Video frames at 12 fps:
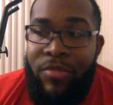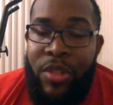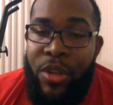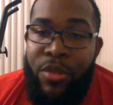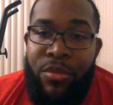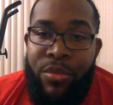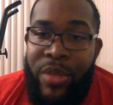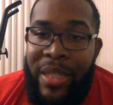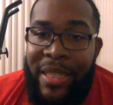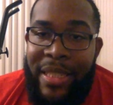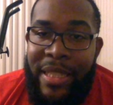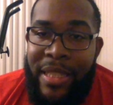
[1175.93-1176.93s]
don't
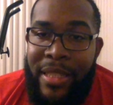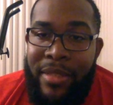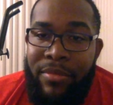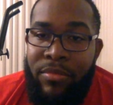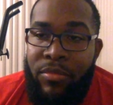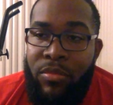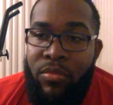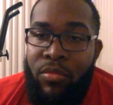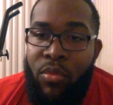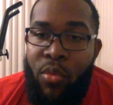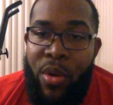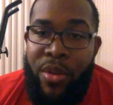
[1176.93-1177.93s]
really
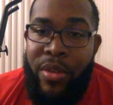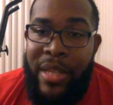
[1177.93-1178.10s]
work.